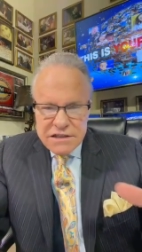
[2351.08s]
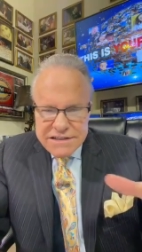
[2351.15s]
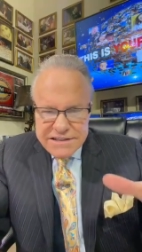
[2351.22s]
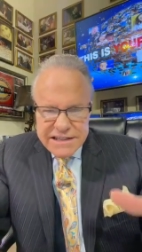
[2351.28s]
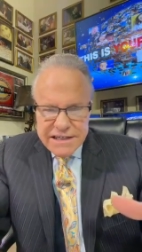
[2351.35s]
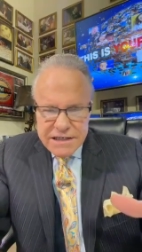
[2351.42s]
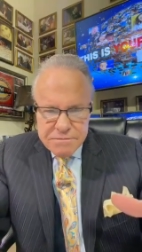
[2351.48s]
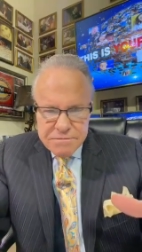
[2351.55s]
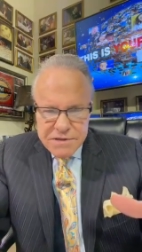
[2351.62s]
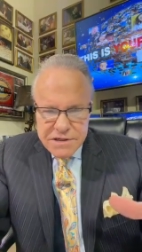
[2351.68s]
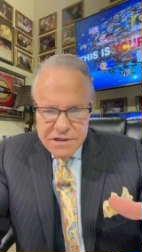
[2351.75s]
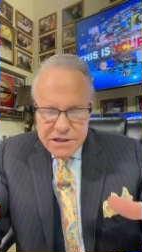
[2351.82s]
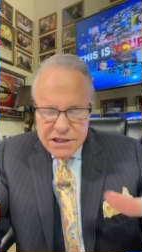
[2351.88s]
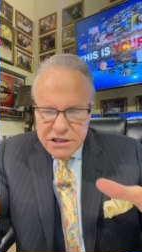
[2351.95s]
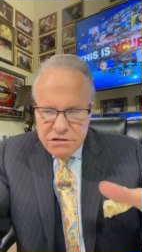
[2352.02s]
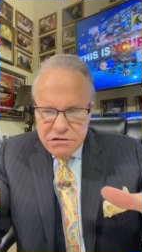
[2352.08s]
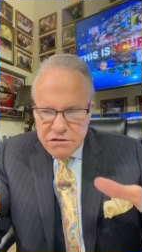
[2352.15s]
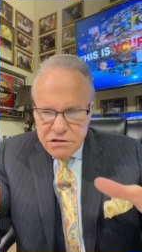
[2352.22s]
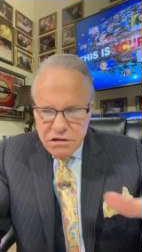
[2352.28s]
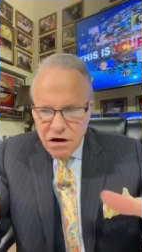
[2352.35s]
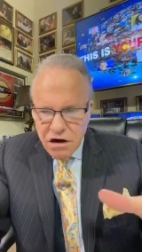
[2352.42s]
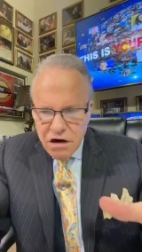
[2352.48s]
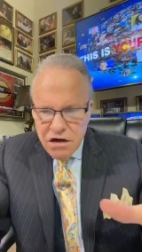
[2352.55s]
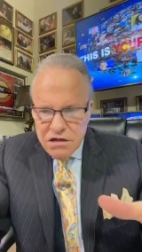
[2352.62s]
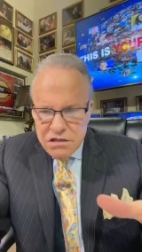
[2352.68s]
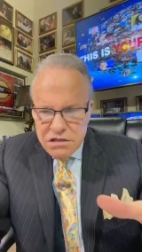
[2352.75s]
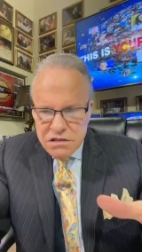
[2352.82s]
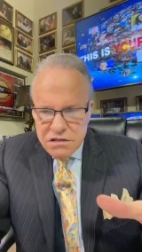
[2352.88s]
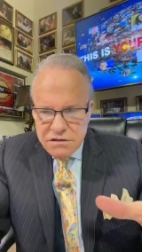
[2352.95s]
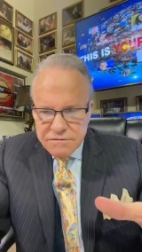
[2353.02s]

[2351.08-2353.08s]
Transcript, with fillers: Deep into their hearts.